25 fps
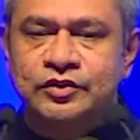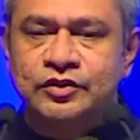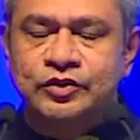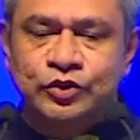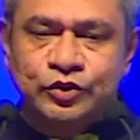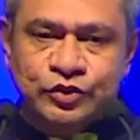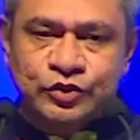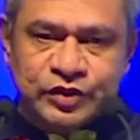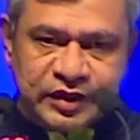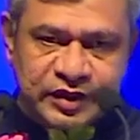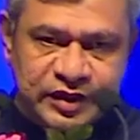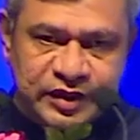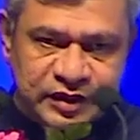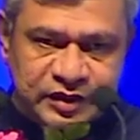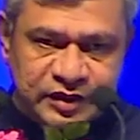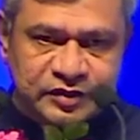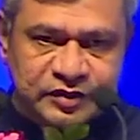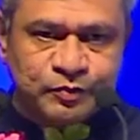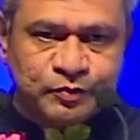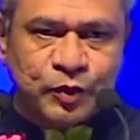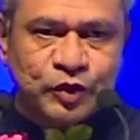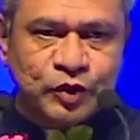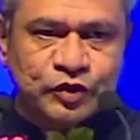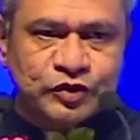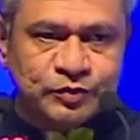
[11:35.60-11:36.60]
Do you think it
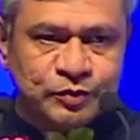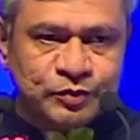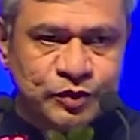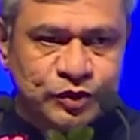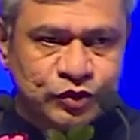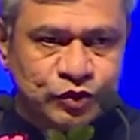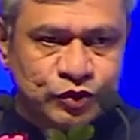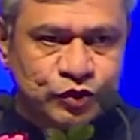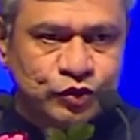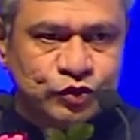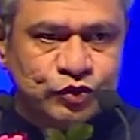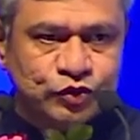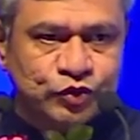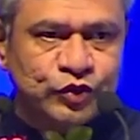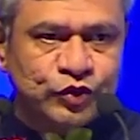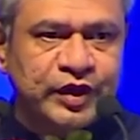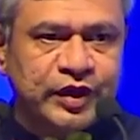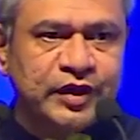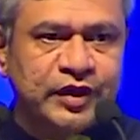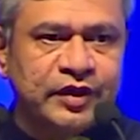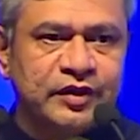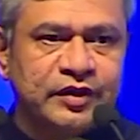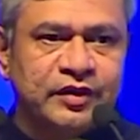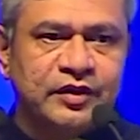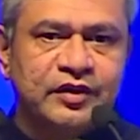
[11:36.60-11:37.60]
is possible to do
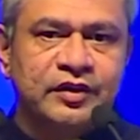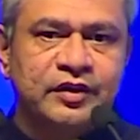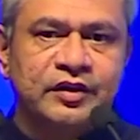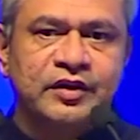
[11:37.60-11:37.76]
today?